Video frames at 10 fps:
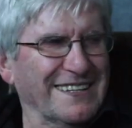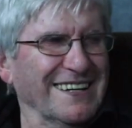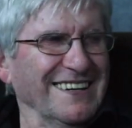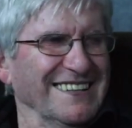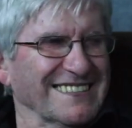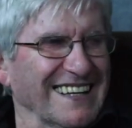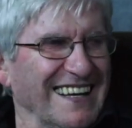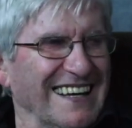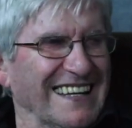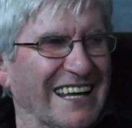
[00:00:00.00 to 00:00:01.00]
Because
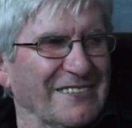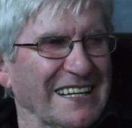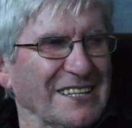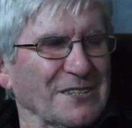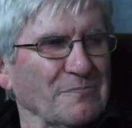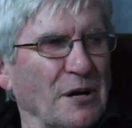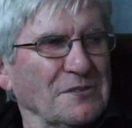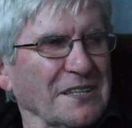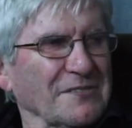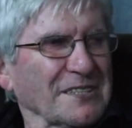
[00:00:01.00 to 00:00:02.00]
they were into
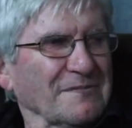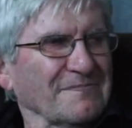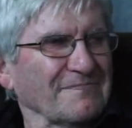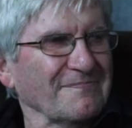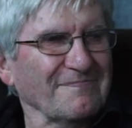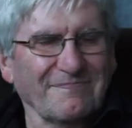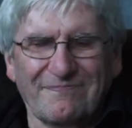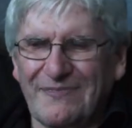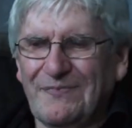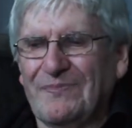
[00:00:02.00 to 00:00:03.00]
motivism.
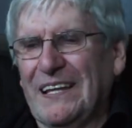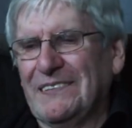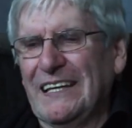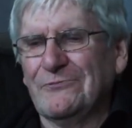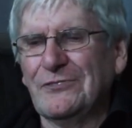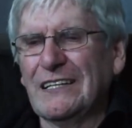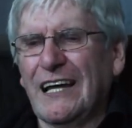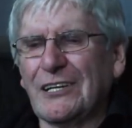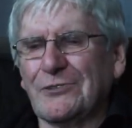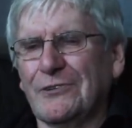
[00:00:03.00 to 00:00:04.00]
They, they'd
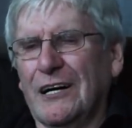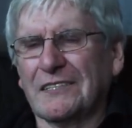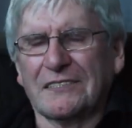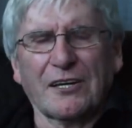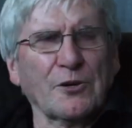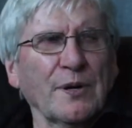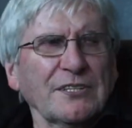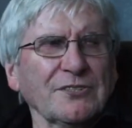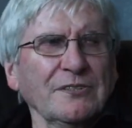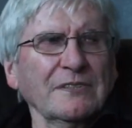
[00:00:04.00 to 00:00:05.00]
realize you were asking a
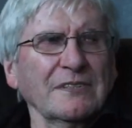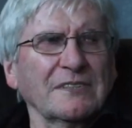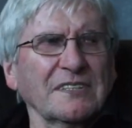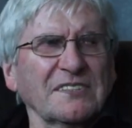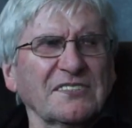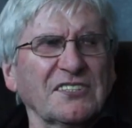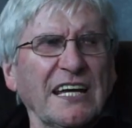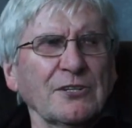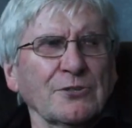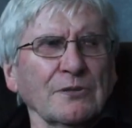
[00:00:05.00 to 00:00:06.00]
question to
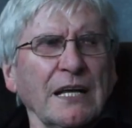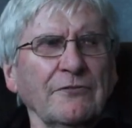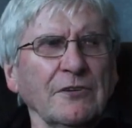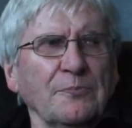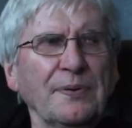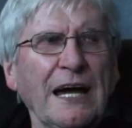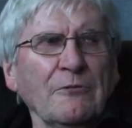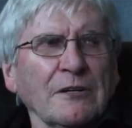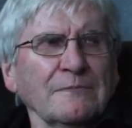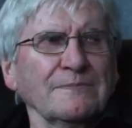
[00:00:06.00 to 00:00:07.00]
change your level of
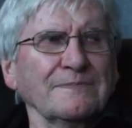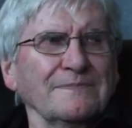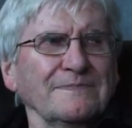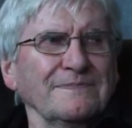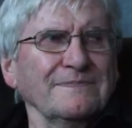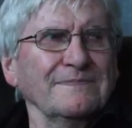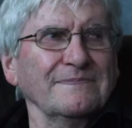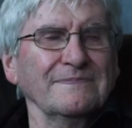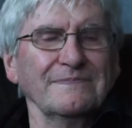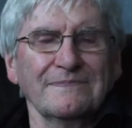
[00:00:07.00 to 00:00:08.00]
power. Mm-hmm.
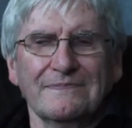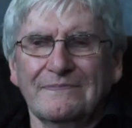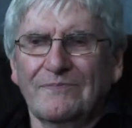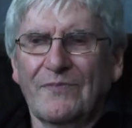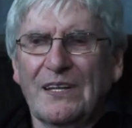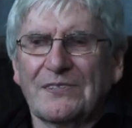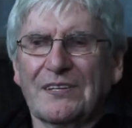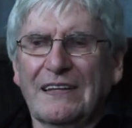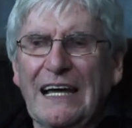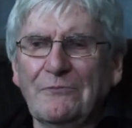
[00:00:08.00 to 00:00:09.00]

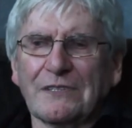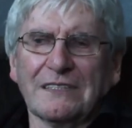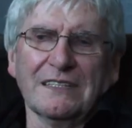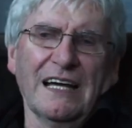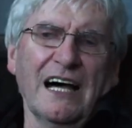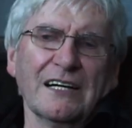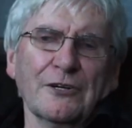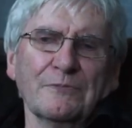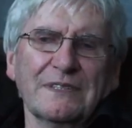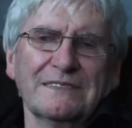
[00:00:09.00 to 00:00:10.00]
So that was an eye
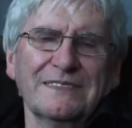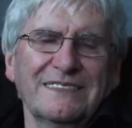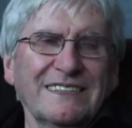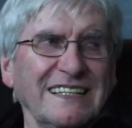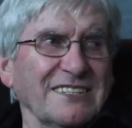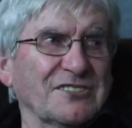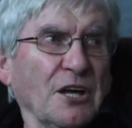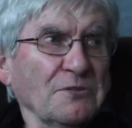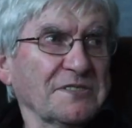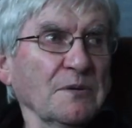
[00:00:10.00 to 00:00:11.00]
opener.
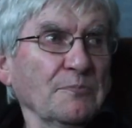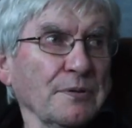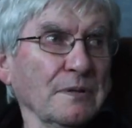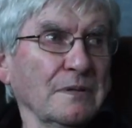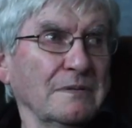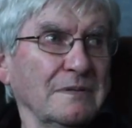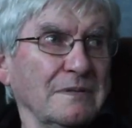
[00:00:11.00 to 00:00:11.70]
So simple.